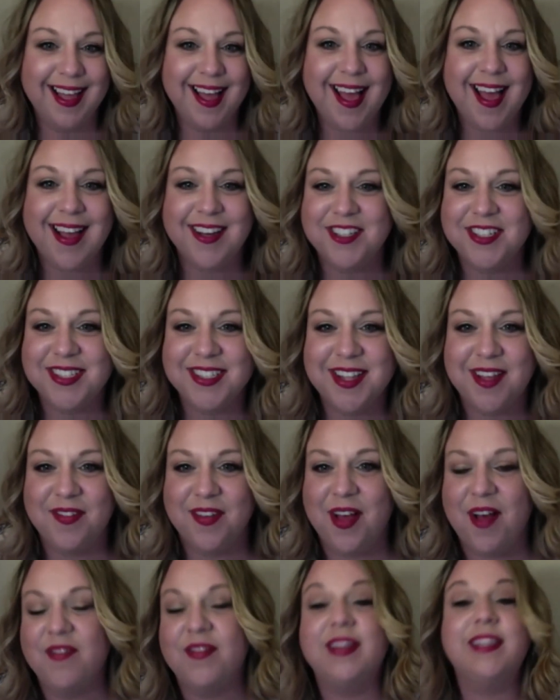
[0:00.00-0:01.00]
I just love
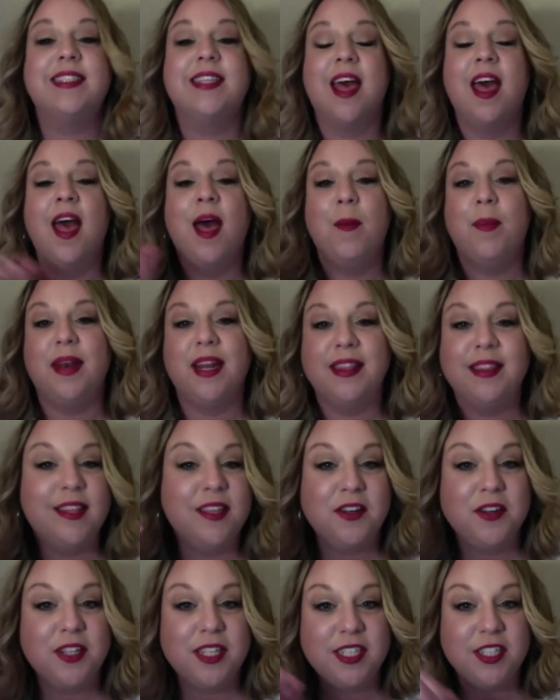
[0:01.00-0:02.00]
coffees. But I
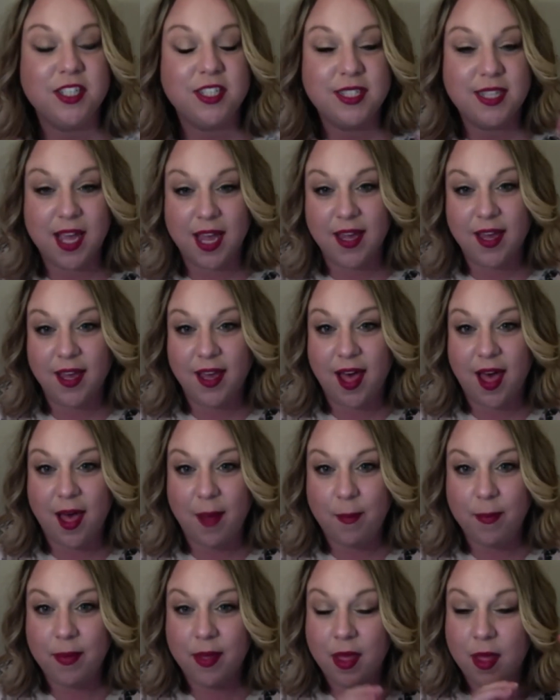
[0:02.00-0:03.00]
literally just take a
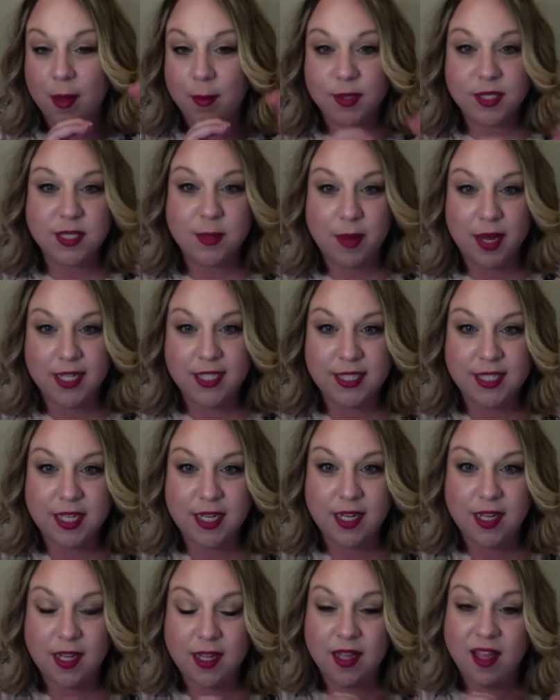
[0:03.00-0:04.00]
cup, put some ice in
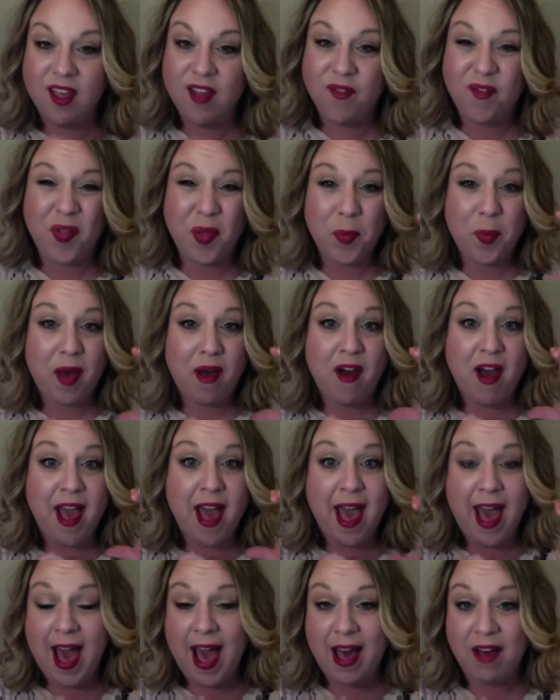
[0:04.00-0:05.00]
it, fill about
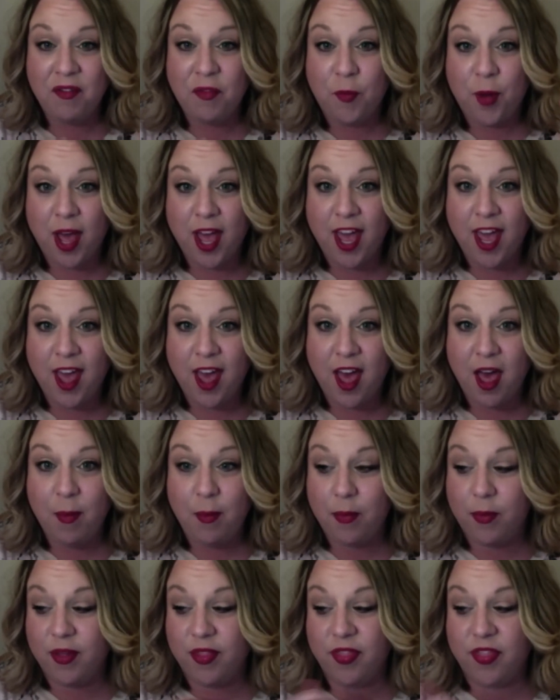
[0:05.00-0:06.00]
halfway
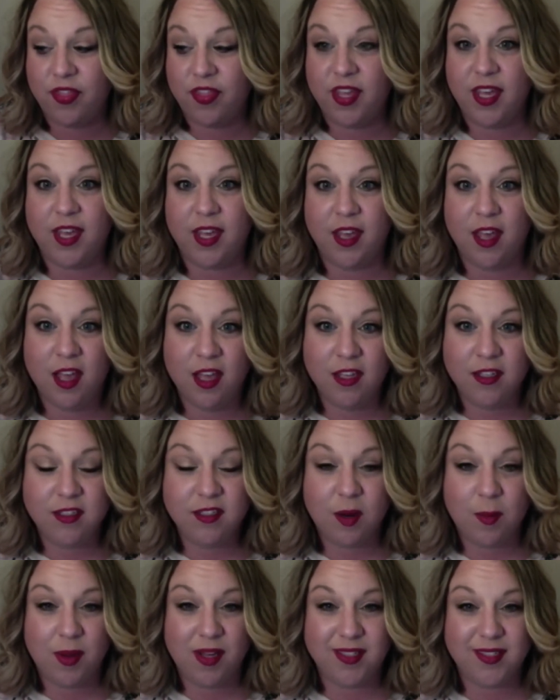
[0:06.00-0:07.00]
up with the
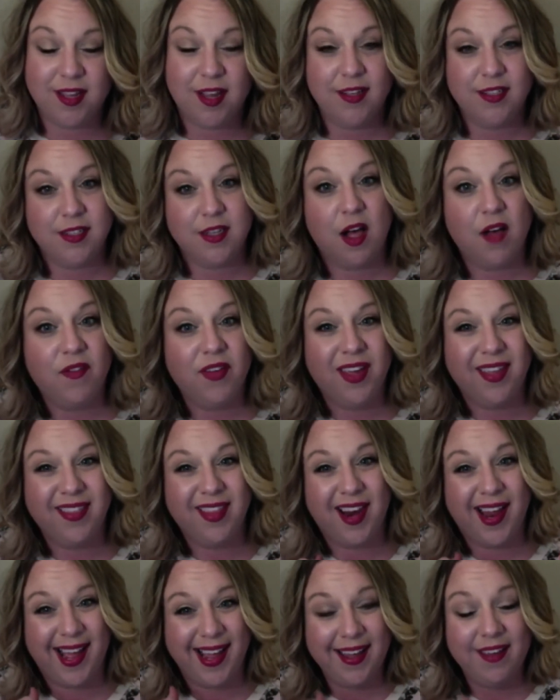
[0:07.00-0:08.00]
Starbucks iced coffee, and
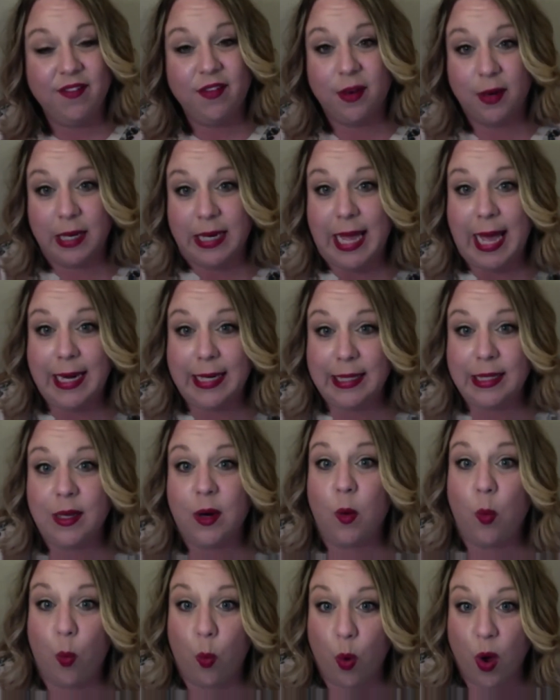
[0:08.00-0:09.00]
then I even add a
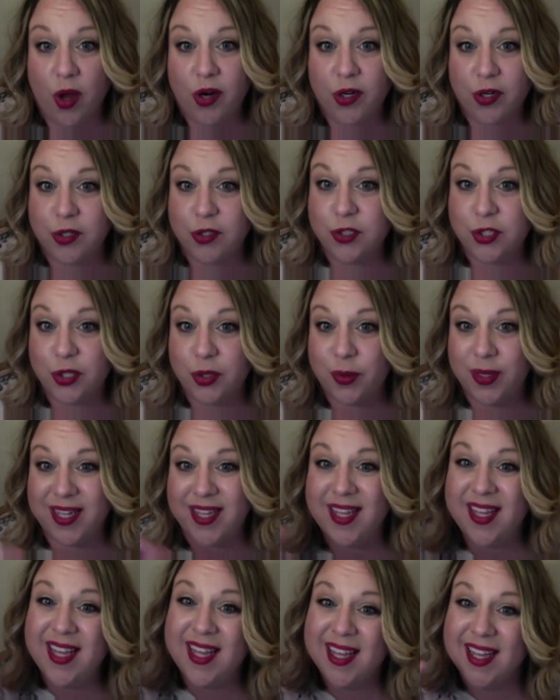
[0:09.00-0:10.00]
little water to it
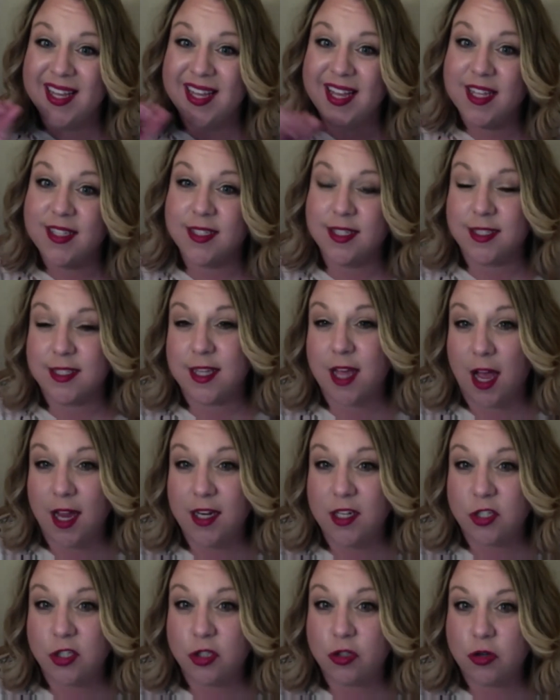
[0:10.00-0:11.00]
because it's kind
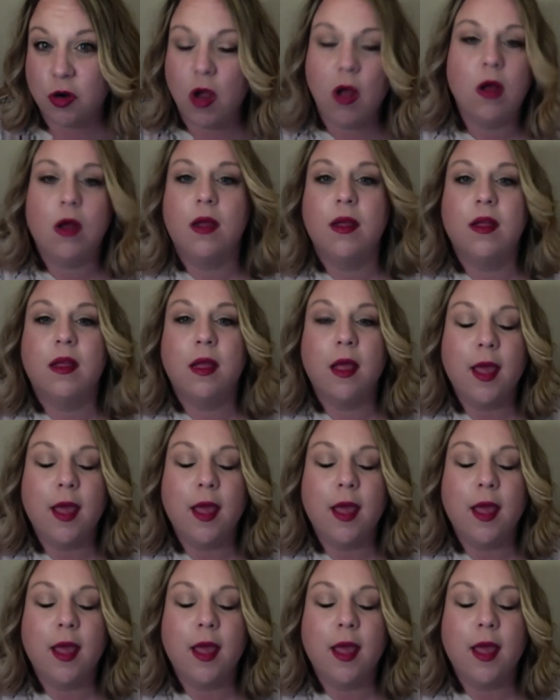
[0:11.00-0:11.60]
of strong.